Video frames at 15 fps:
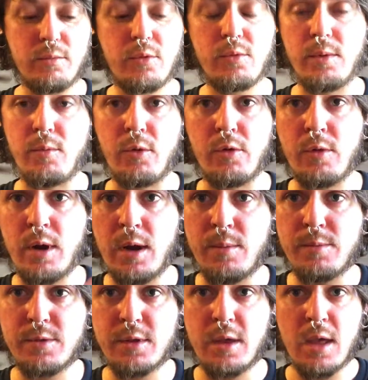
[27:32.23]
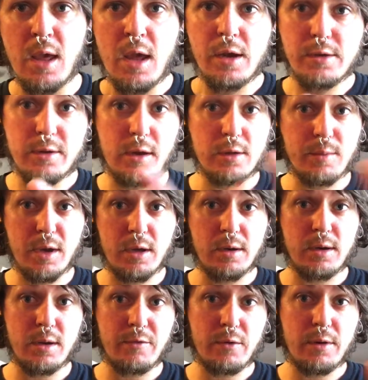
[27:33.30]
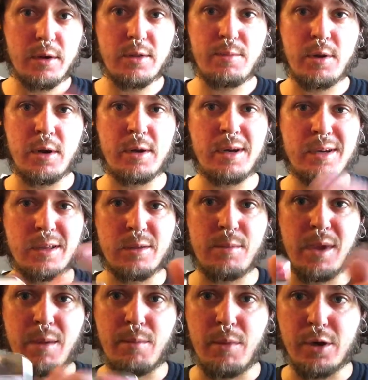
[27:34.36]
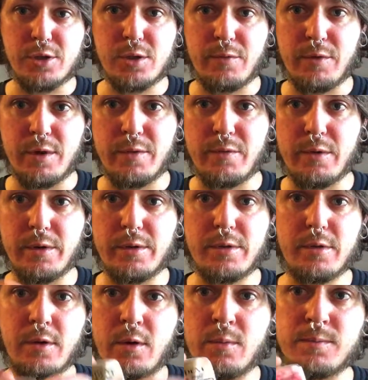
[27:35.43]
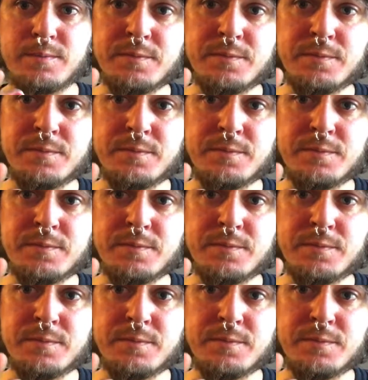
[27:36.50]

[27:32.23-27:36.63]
3 more grams does make a difference, but it doesn't make much of a difference. So,